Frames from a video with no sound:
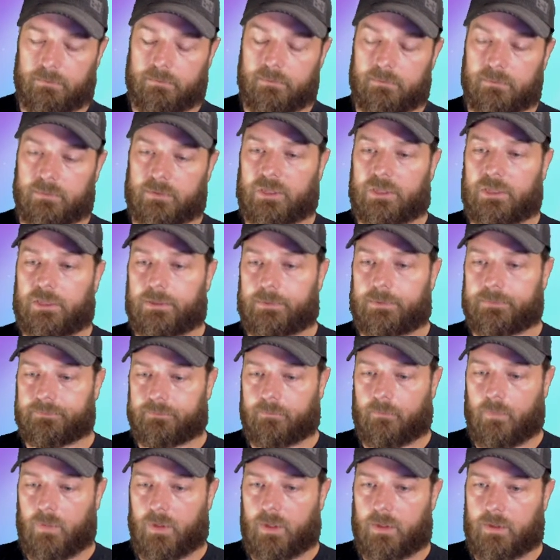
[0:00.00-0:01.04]
So
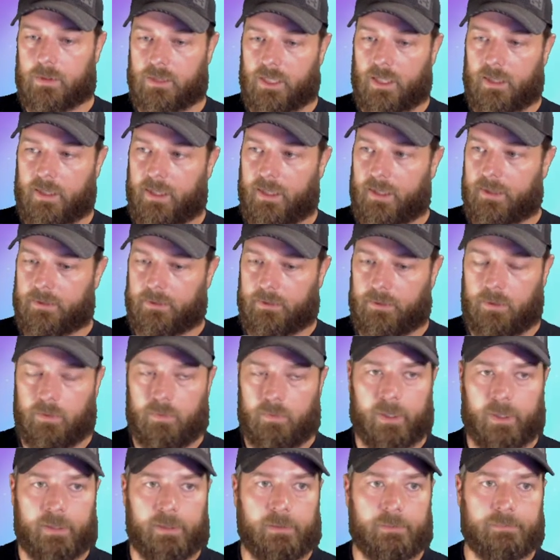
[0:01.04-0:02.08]
shout out to you,
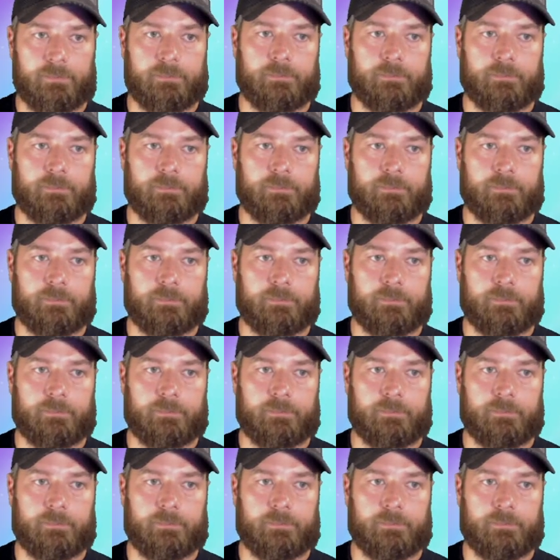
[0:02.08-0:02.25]
brother.